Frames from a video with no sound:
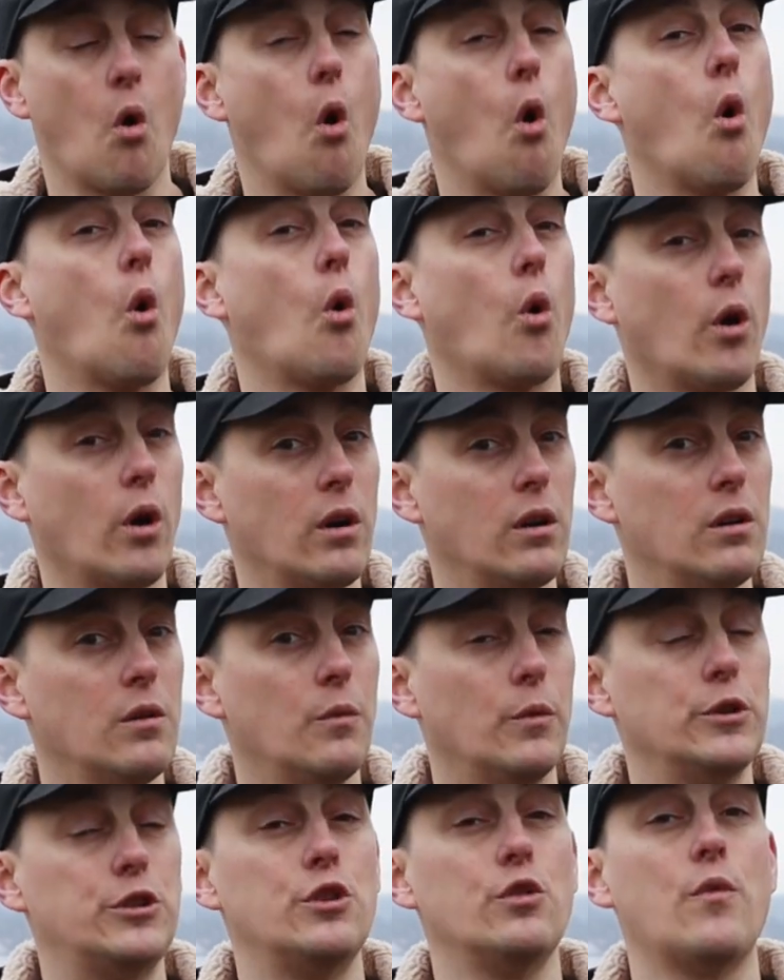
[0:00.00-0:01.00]
Or
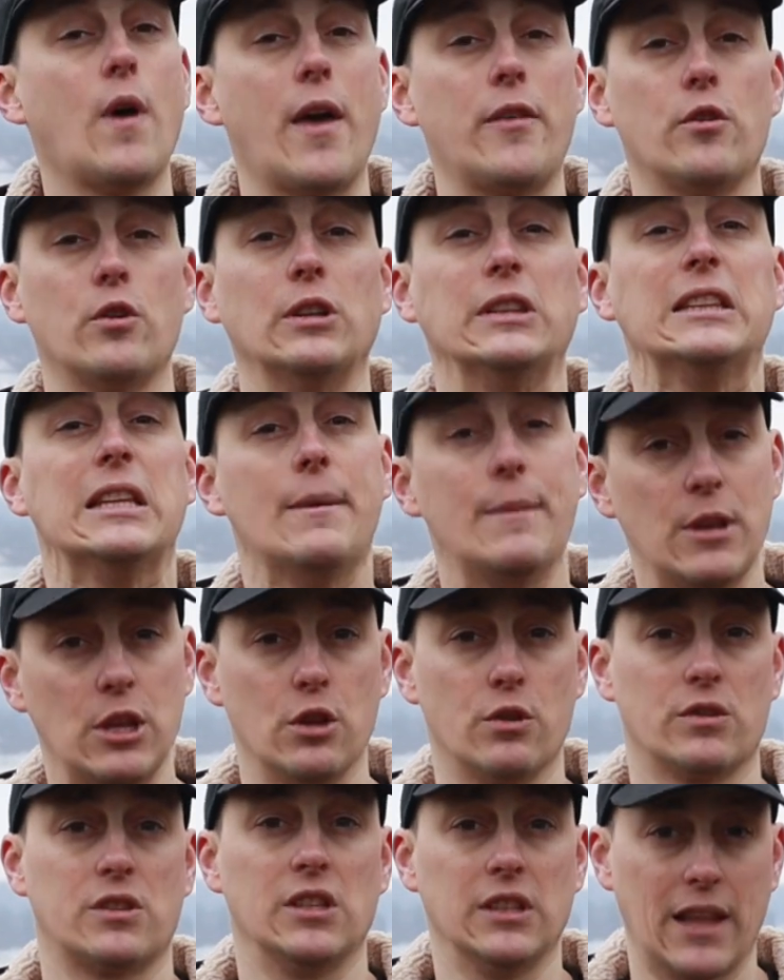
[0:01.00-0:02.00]
would you rather limit
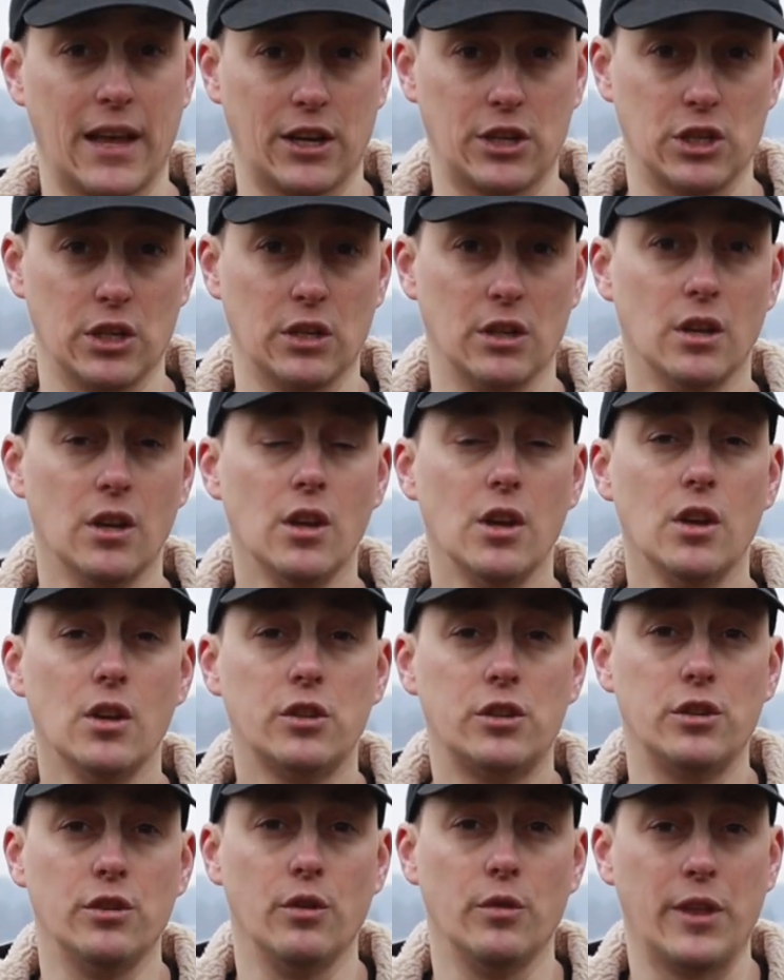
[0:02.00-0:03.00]
your selection
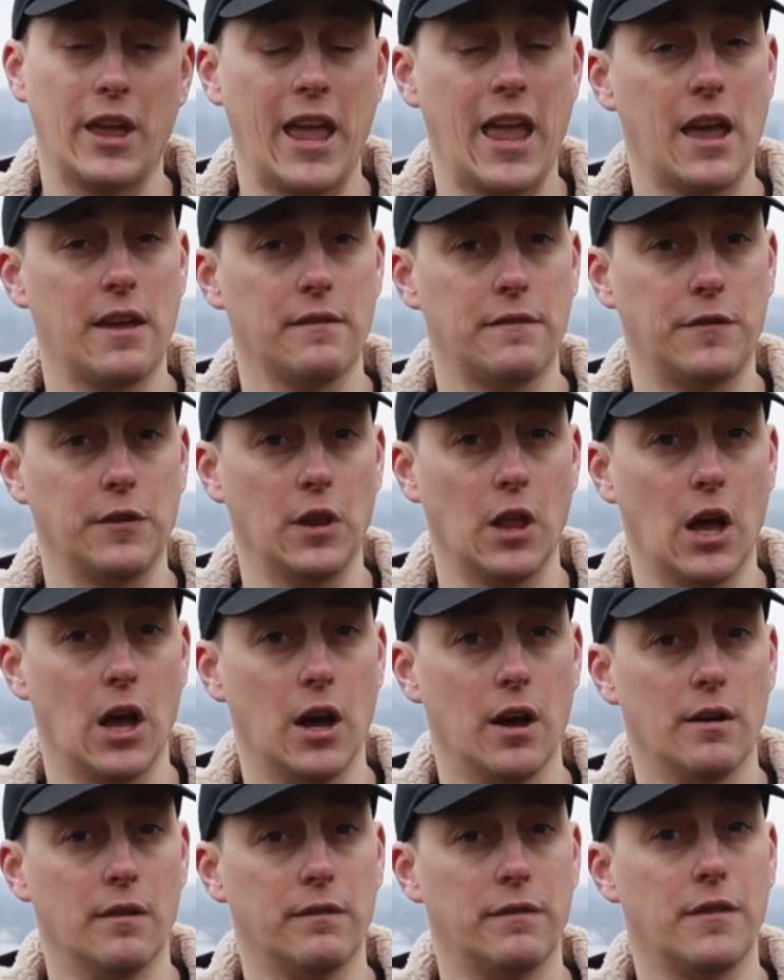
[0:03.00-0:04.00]
to the handful
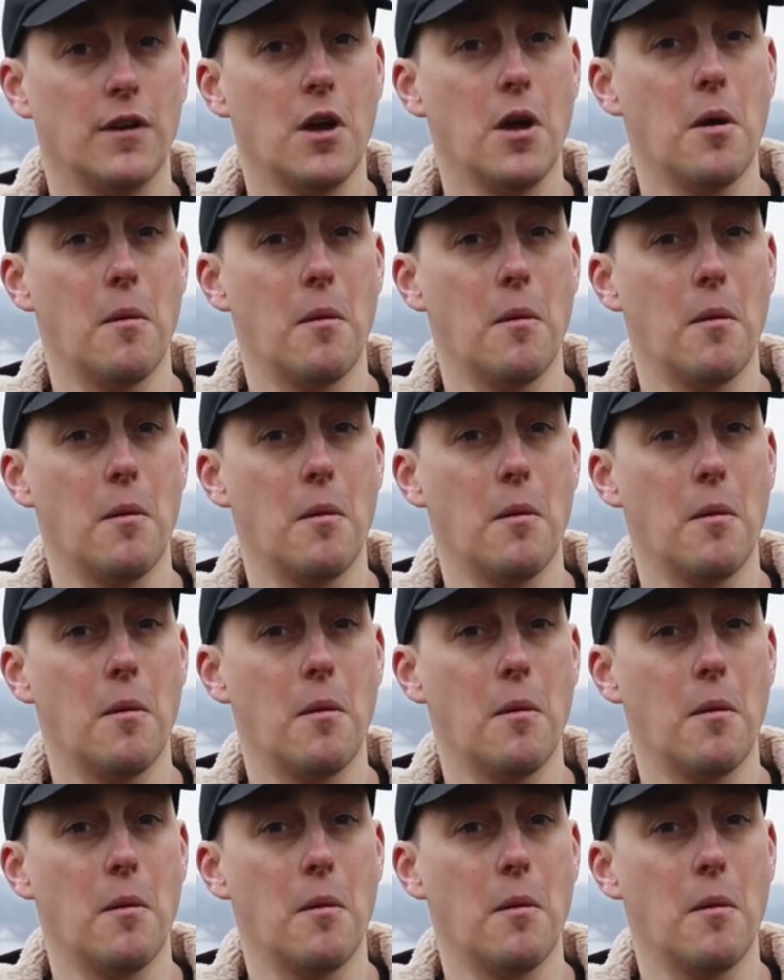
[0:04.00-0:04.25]
of